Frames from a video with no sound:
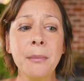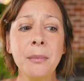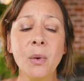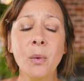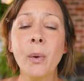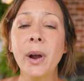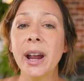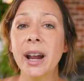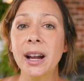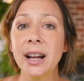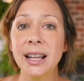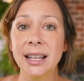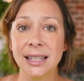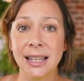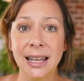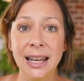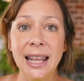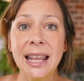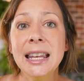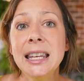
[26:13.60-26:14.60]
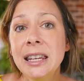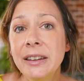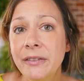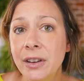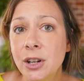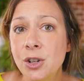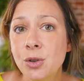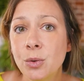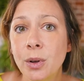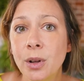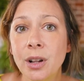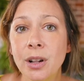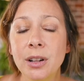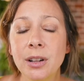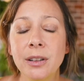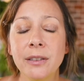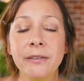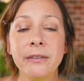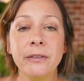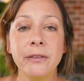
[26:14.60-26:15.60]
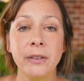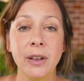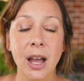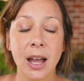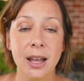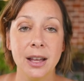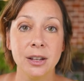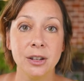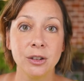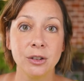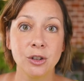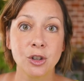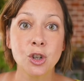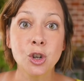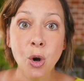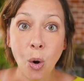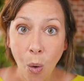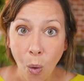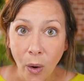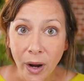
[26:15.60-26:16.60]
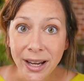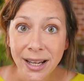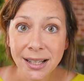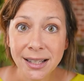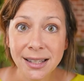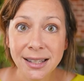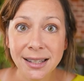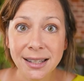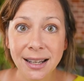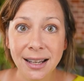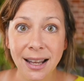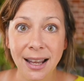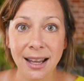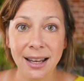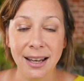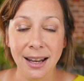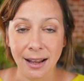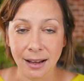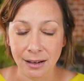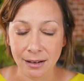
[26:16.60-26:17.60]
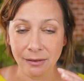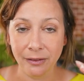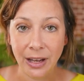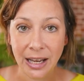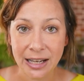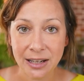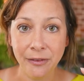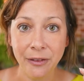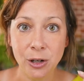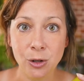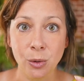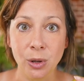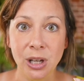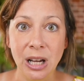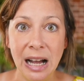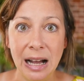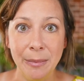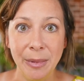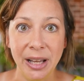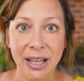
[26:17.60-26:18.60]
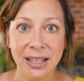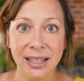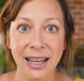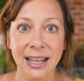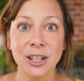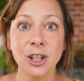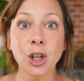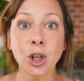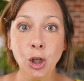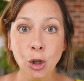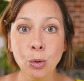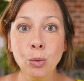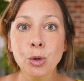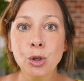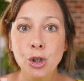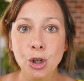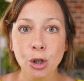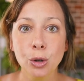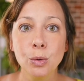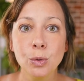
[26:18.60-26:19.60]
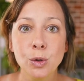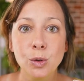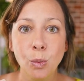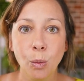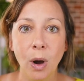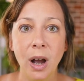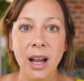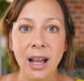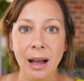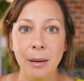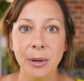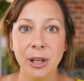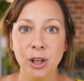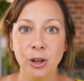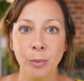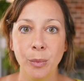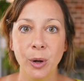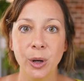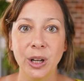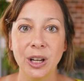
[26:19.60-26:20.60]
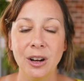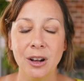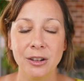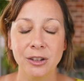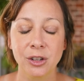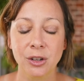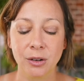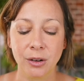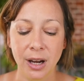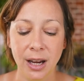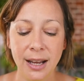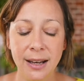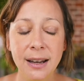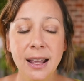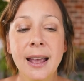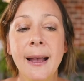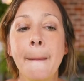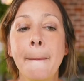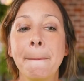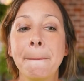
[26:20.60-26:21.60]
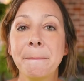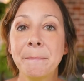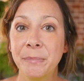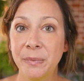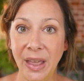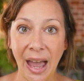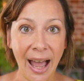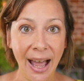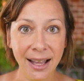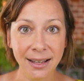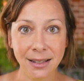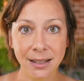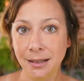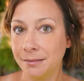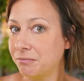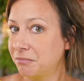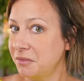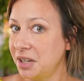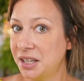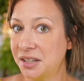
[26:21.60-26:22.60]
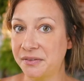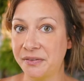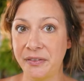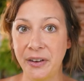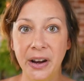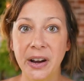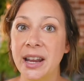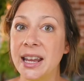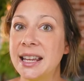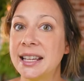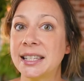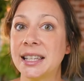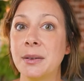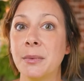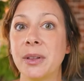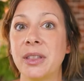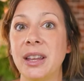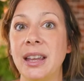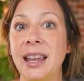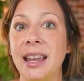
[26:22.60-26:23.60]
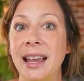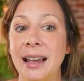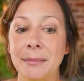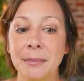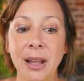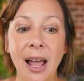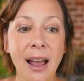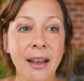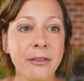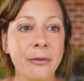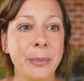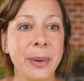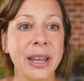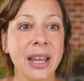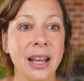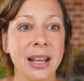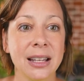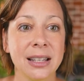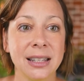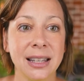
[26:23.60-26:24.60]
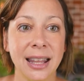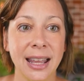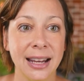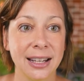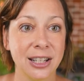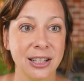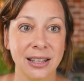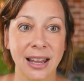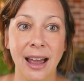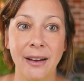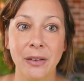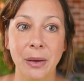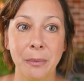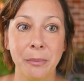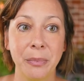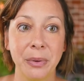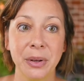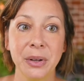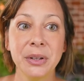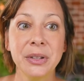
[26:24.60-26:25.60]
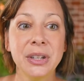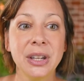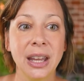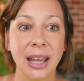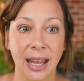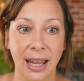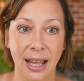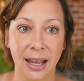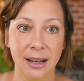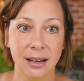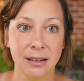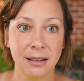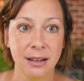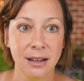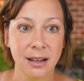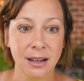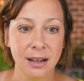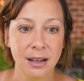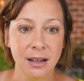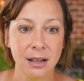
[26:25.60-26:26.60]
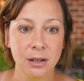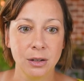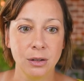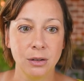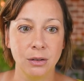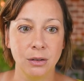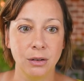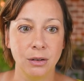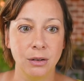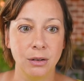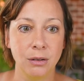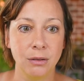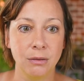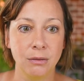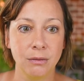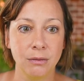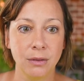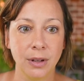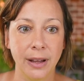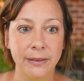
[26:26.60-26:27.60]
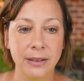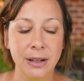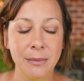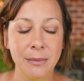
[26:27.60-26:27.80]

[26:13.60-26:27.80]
Where it's an individual choice and an individual comment, and you choose what comment you're putting on screen. That is very easy with Ecamm Live because they just have it built in. Do live